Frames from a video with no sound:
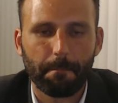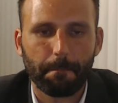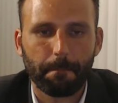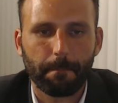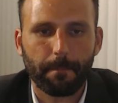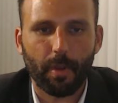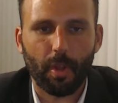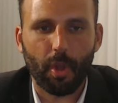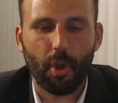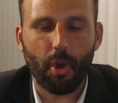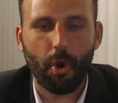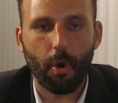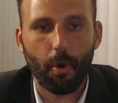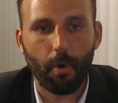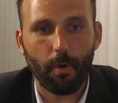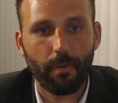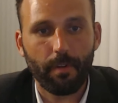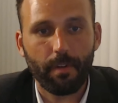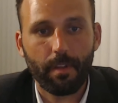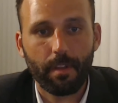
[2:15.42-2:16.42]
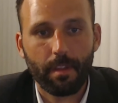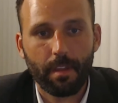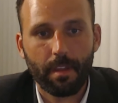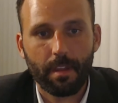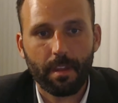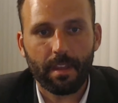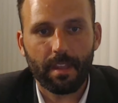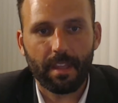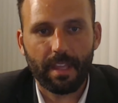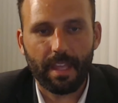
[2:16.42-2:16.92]
coal
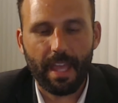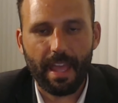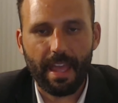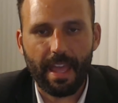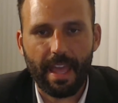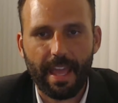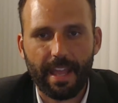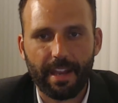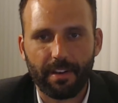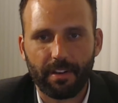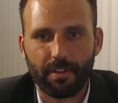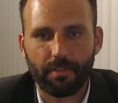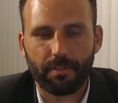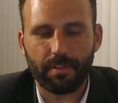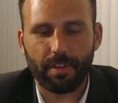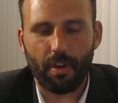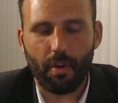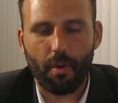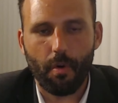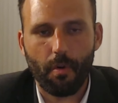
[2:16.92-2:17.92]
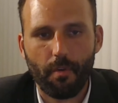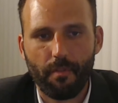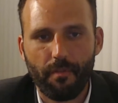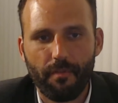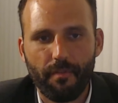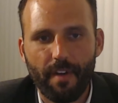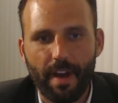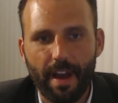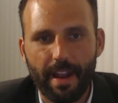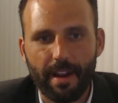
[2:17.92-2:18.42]
and using coal
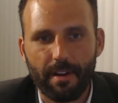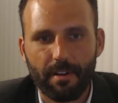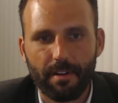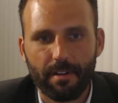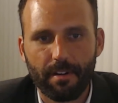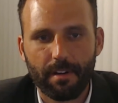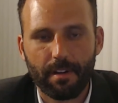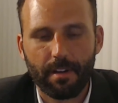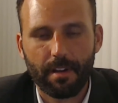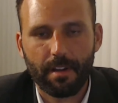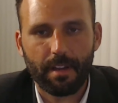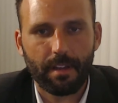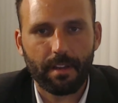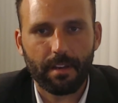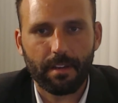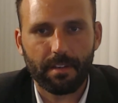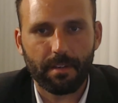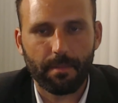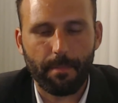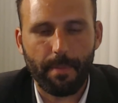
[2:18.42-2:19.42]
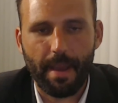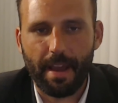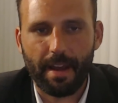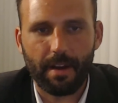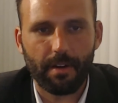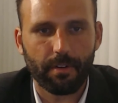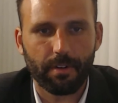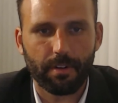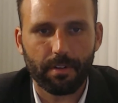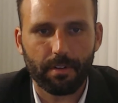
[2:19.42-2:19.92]
fire to
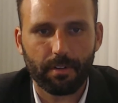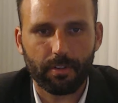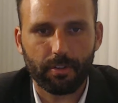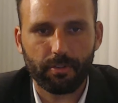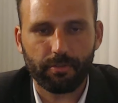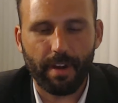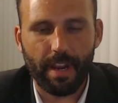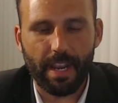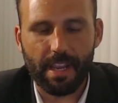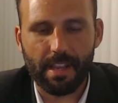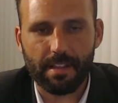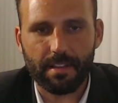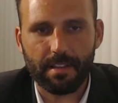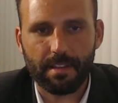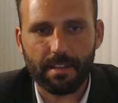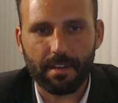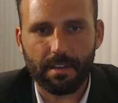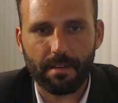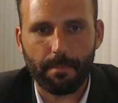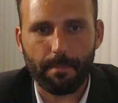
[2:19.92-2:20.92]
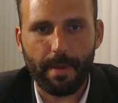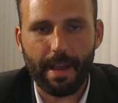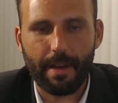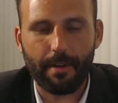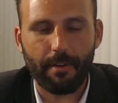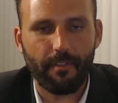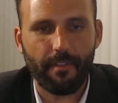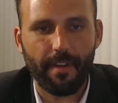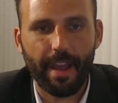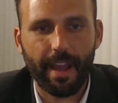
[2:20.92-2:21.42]
power trains and to power
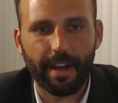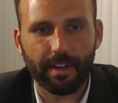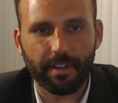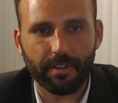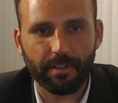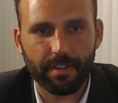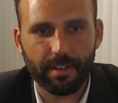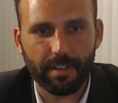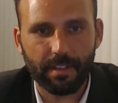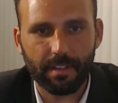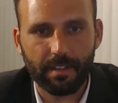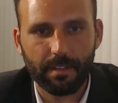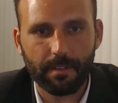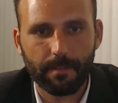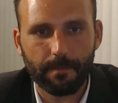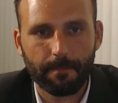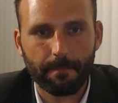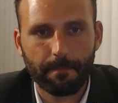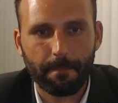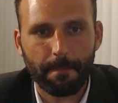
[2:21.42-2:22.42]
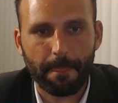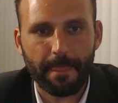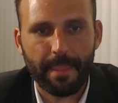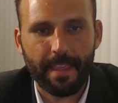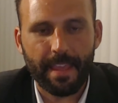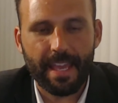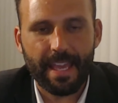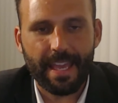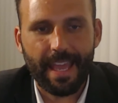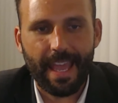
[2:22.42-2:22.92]
factories,
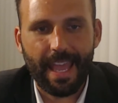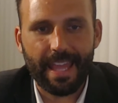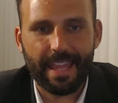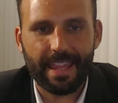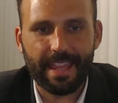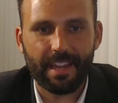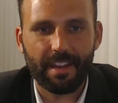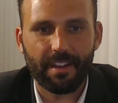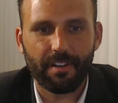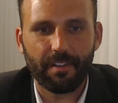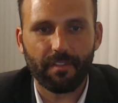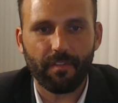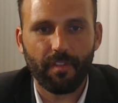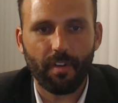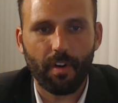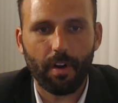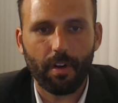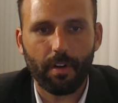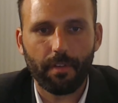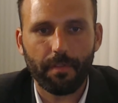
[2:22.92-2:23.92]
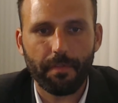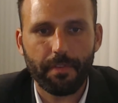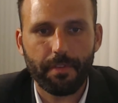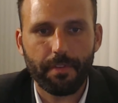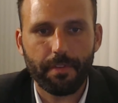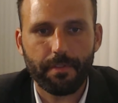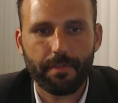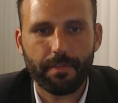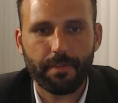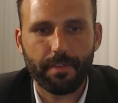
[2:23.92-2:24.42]
and then it evolved
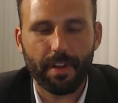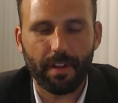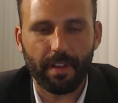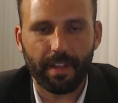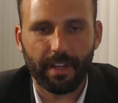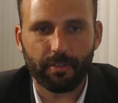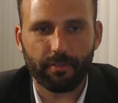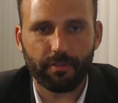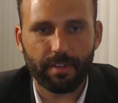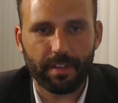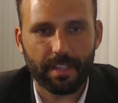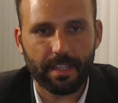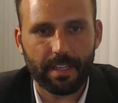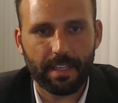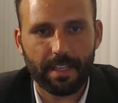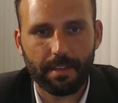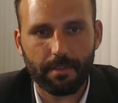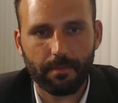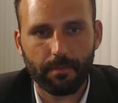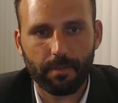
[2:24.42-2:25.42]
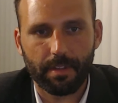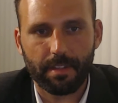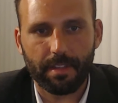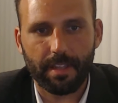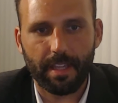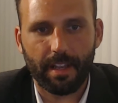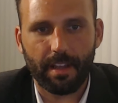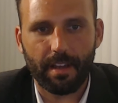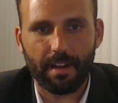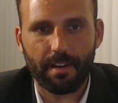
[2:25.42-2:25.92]
in electricity once that
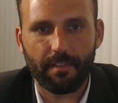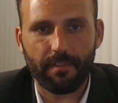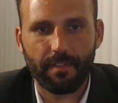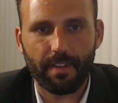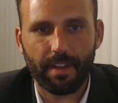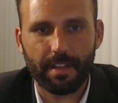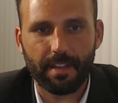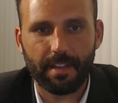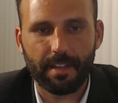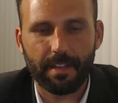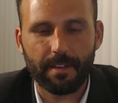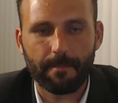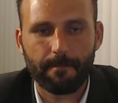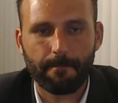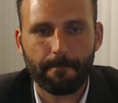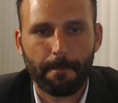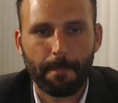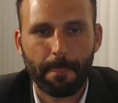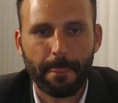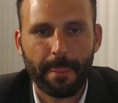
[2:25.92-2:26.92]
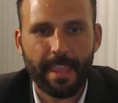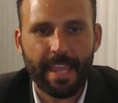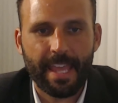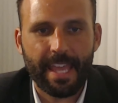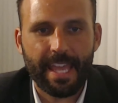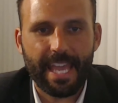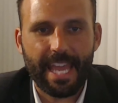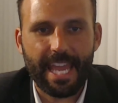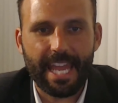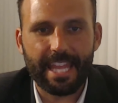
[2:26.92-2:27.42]
got invented,
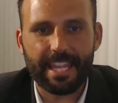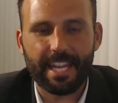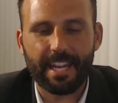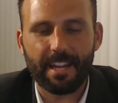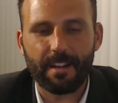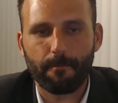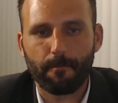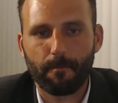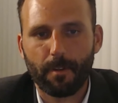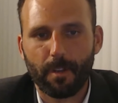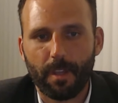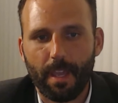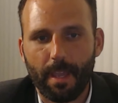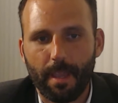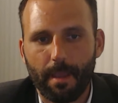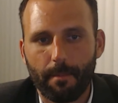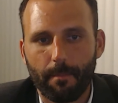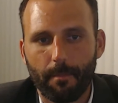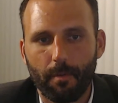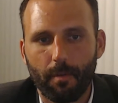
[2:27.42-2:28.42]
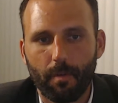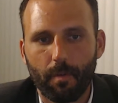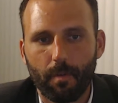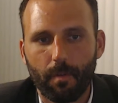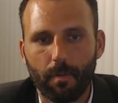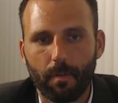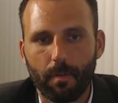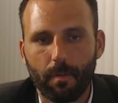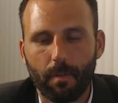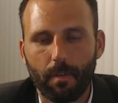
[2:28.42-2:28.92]
and then it became
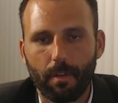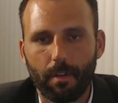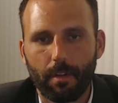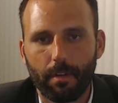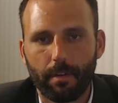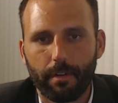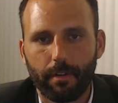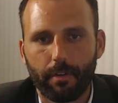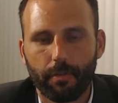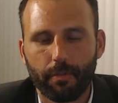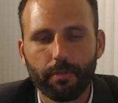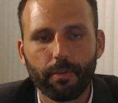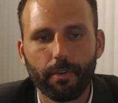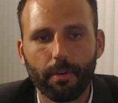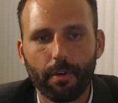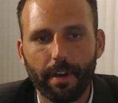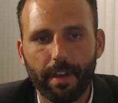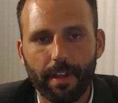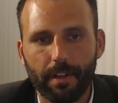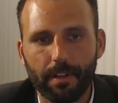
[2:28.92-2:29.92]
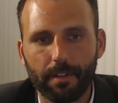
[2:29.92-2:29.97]
crude oil